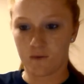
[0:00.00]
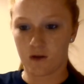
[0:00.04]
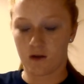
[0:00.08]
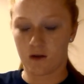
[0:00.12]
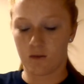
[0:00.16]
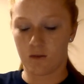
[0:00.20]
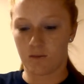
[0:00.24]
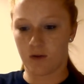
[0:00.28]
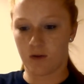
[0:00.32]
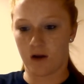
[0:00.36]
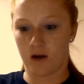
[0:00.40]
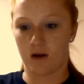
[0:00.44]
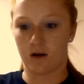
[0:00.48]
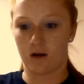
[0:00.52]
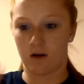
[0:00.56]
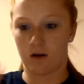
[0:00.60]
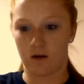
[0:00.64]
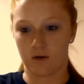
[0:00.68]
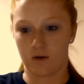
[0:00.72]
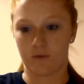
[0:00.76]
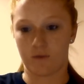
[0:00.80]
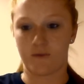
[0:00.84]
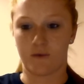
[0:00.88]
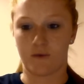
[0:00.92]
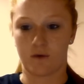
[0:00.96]
compare
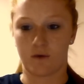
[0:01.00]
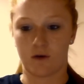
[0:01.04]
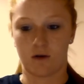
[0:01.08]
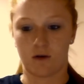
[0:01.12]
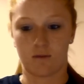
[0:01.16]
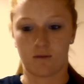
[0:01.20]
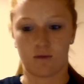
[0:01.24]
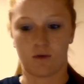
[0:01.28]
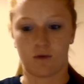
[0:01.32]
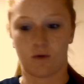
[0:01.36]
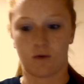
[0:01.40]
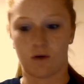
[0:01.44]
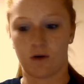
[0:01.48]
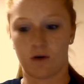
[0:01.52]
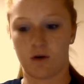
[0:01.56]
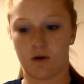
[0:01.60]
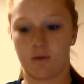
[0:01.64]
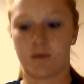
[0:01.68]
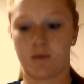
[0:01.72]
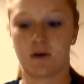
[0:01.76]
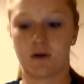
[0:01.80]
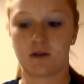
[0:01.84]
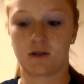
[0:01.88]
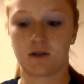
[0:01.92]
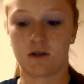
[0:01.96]
her form or her
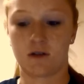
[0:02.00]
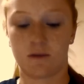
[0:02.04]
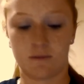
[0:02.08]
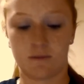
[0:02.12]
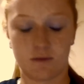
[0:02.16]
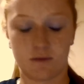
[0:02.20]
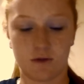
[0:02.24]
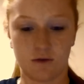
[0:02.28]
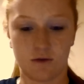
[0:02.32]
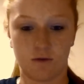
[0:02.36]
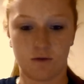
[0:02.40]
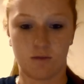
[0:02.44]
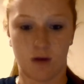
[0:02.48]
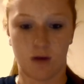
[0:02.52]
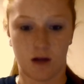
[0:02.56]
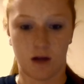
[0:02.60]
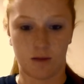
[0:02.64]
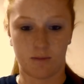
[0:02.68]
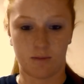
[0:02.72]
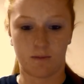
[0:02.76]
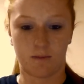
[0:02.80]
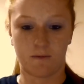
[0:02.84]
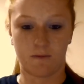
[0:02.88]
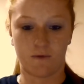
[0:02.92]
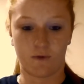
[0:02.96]
push-up to my
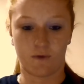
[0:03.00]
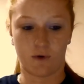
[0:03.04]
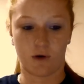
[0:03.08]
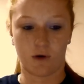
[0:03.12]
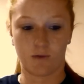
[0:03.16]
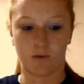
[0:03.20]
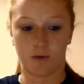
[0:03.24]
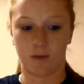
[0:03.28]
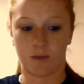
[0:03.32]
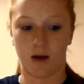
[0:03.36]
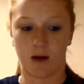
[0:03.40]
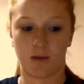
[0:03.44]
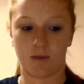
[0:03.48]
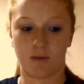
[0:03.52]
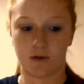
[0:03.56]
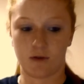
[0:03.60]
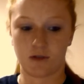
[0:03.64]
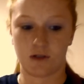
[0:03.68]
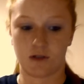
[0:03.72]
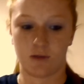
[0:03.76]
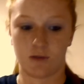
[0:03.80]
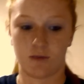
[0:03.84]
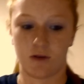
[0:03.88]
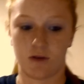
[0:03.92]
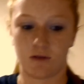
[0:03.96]
form and my
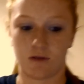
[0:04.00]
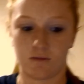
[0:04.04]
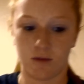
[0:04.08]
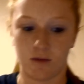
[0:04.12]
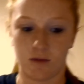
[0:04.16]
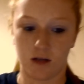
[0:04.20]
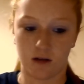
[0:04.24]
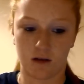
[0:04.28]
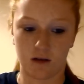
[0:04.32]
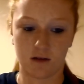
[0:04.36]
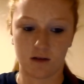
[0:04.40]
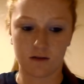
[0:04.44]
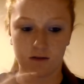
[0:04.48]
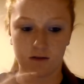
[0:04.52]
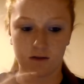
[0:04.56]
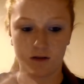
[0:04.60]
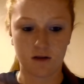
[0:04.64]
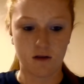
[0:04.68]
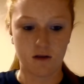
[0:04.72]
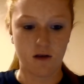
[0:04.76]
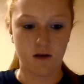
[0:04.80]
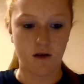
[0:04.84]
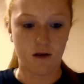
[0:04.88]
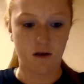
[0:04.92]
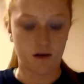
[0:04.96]
push-up and make
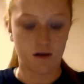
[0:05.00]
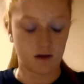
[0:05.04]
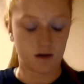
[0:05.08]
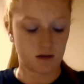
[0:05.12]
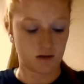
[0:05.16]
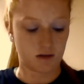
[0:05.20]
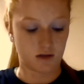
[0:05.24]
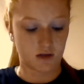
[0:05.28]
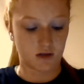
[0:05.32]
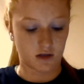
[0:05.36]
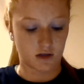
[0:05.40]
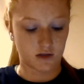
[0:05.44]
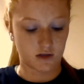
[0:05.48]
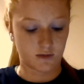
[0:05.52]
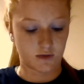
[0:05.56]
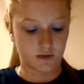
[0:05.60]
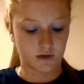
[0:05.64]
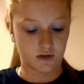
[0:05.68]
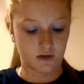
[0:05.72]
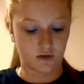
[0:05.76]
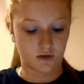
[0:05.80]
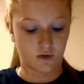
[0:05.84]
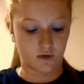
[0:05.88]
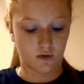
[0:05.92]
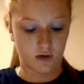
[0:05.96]

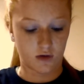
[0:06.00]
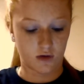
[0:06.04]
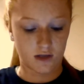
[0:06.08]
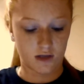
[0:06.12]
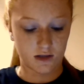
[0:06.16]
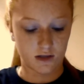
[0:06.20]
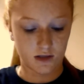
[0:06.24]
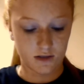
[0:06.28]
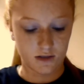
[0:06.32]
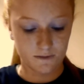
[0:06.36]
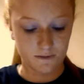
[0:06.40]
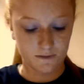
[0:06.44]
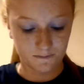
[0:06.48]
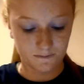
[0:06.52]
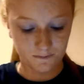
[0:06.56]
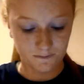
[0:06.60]
adjustments accordingly.